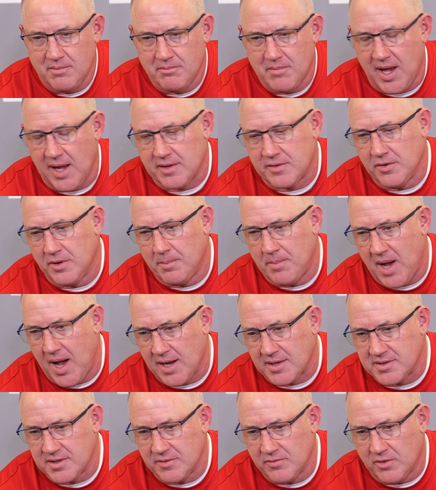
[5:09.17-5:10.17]
back to a
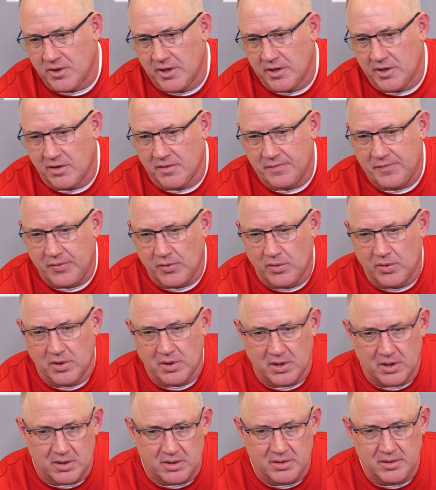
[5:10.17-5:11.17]
boxing one on
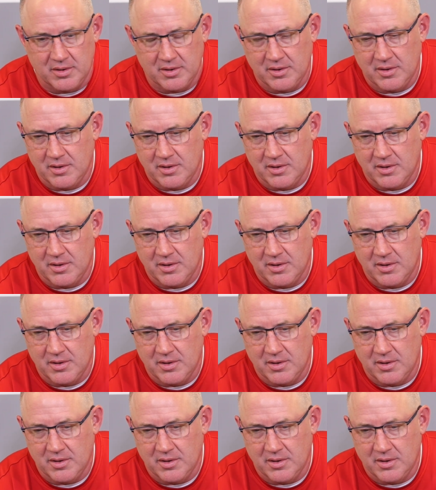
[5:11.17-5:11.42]
four.